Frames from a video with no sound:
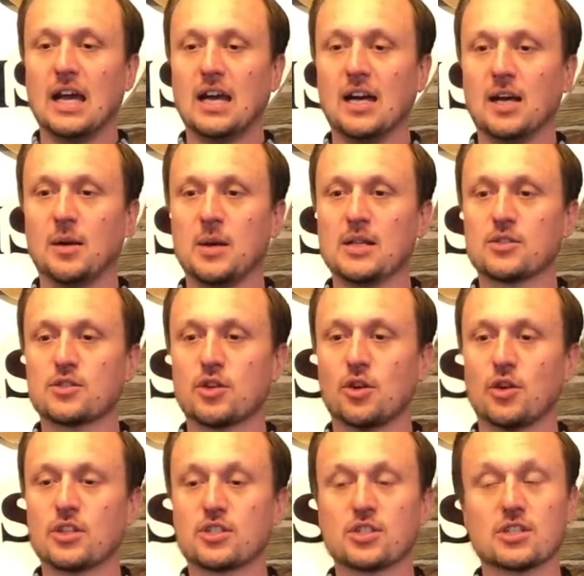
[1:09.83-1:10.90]
Uh, and
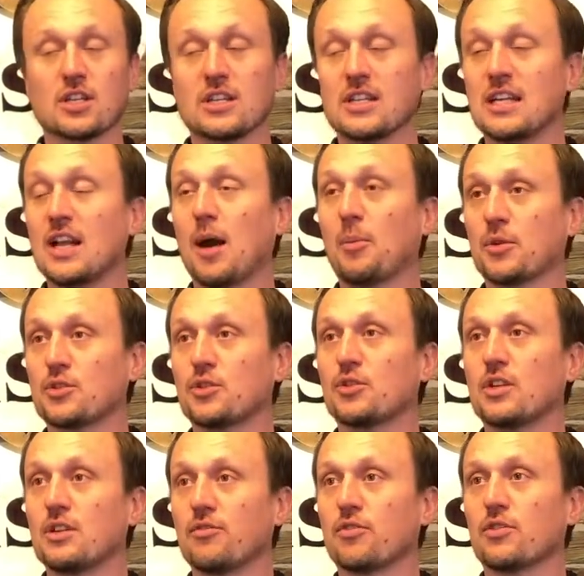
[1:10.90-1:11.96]
so it's just a neat
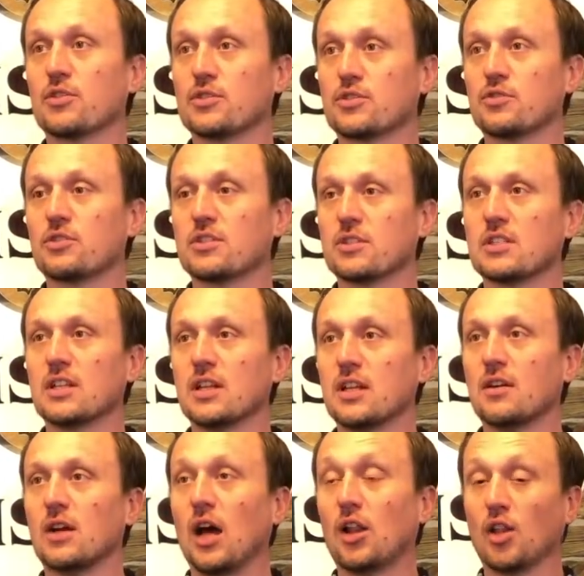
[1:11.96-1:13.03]
opportunity for the students and
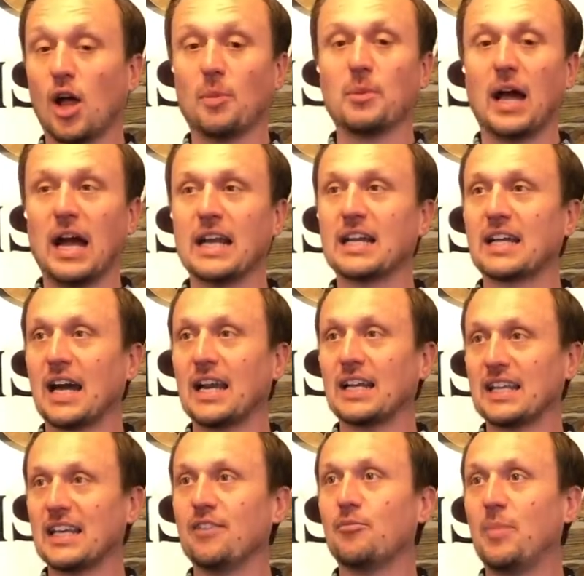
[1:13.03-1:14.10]
the alumni to kind
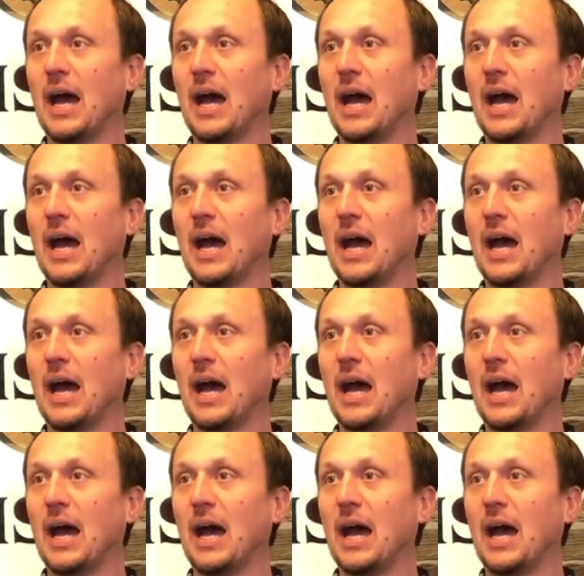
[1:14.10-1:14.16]
of give